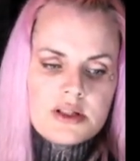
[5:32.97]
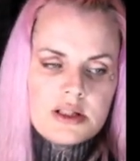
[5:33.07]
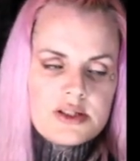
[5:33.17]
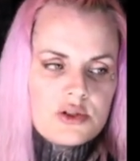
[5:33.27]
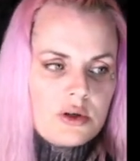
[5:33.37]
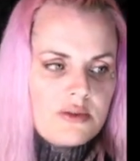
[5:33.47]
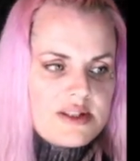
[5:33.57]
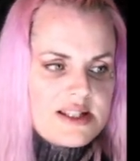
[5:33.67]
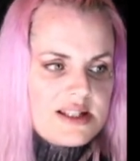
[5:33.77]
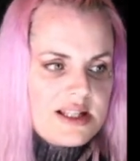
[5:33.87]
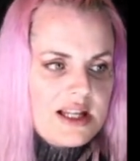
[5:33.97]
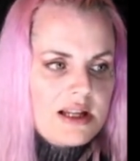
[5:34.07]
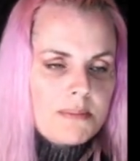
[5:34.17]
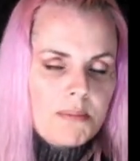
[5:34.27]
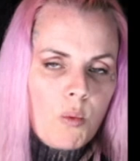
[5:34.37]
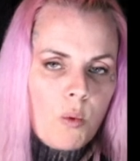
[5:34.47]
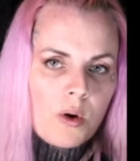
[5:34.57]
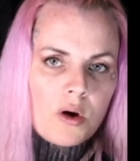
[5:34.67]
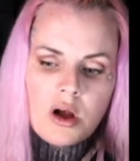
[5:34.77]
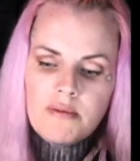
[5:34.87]
sort of see
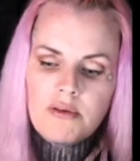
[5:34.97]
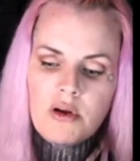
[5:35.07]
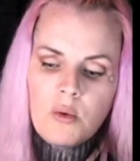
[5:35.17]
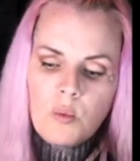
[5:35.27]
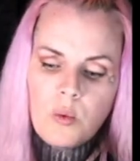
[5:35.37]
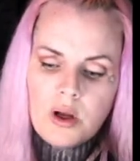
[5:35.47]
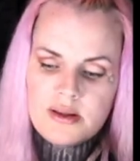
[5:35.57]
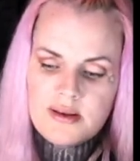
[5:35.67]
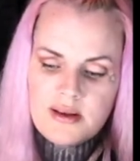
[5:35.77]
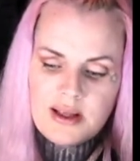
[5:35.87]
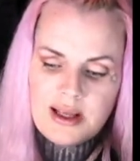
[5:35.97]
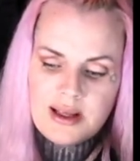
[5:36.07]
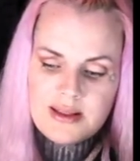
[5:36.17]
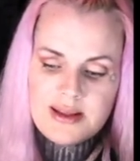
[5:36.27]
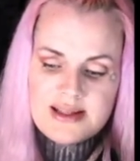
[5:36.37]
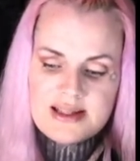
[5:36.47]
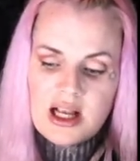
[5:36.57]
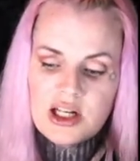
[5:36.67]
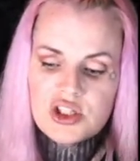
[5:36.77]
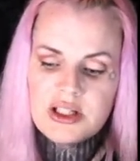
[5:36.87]
more of what this
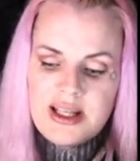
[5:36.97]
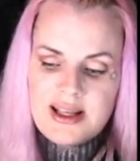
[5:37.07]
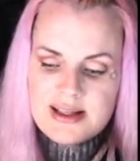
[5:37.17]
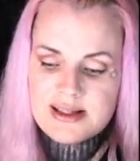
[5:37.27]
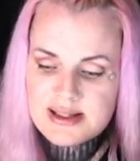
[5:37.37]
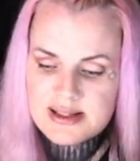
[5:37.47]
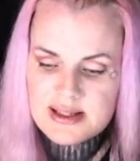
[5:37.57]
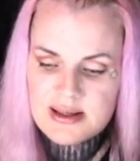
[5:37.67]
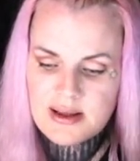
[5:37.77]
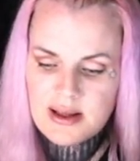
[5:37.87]
actually is.